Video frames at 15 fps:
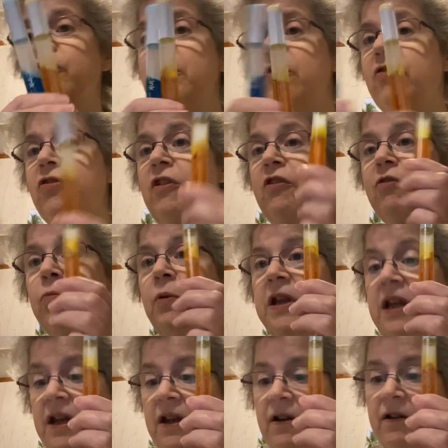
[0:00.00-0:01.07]
this one
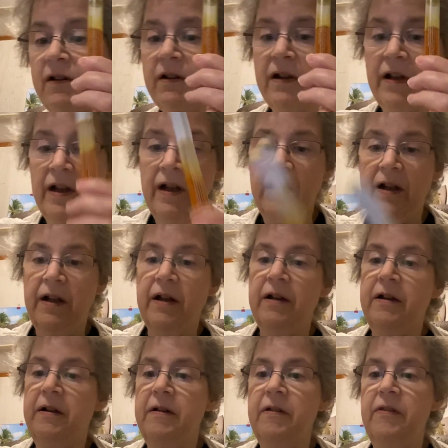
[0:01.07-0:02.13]
here,
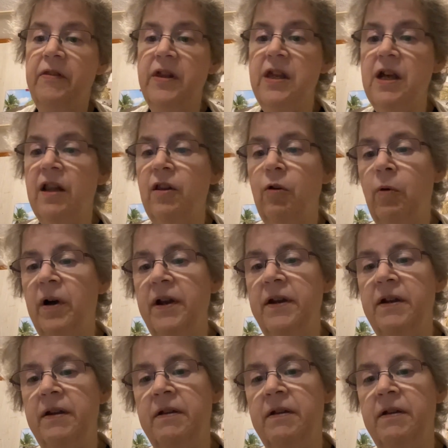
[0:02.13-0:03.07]
the yellow one,